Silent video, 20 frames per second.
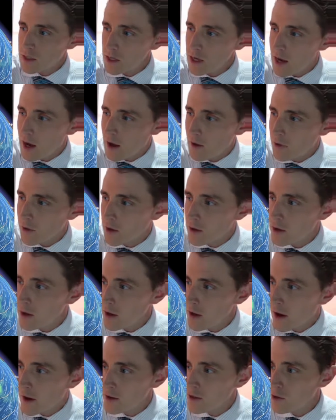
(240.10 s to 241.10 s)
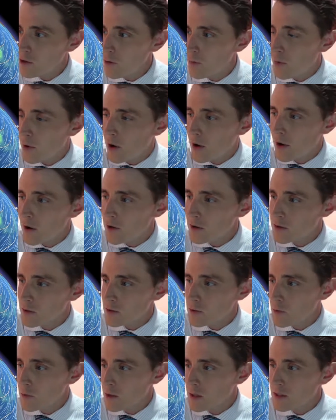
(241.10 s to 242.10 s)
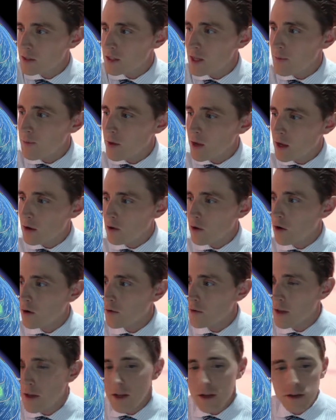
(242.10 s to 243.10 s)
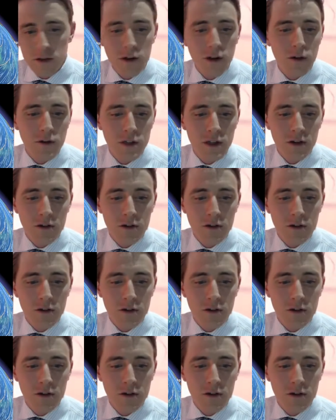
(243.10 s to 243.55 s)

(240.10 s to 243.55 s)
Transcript: how the isobars are sort of dipping along the east coast.